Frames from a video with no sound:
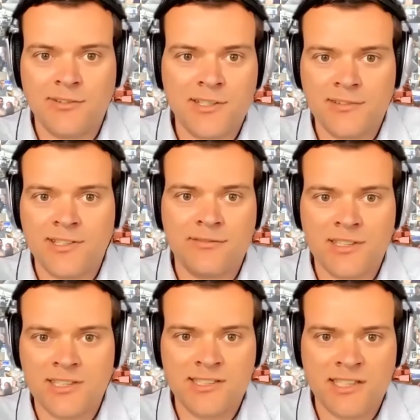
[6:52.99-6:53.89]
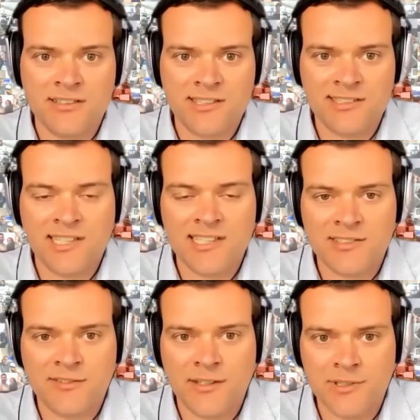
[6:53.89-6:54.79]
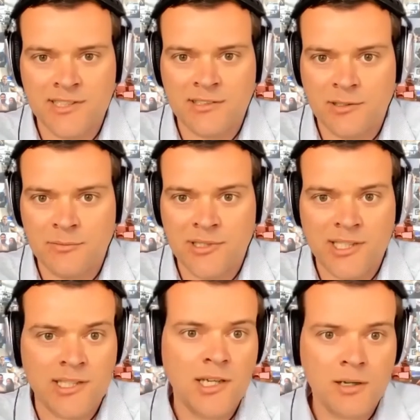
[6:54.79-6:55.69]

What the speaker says: even if they are dissatisfied with the company.